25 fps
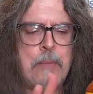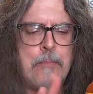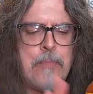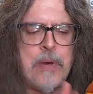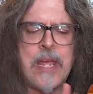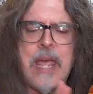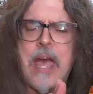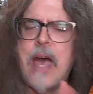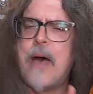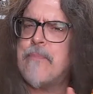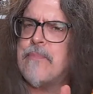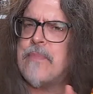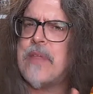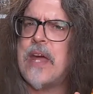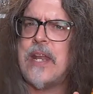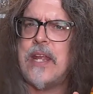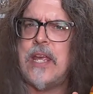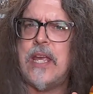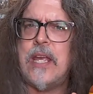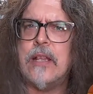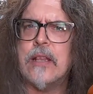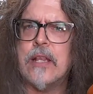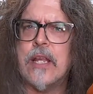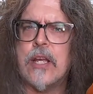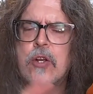yeah, that
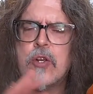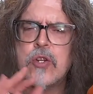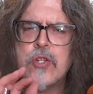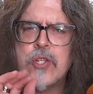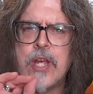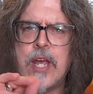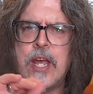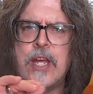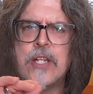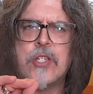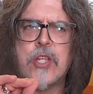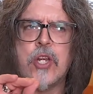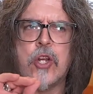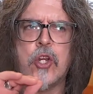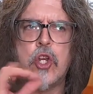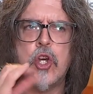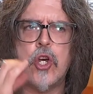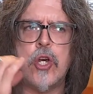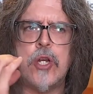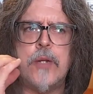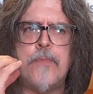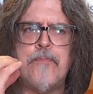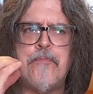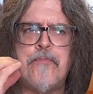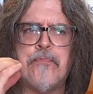heat lingers. It's a
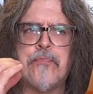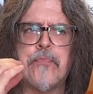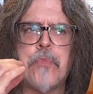good,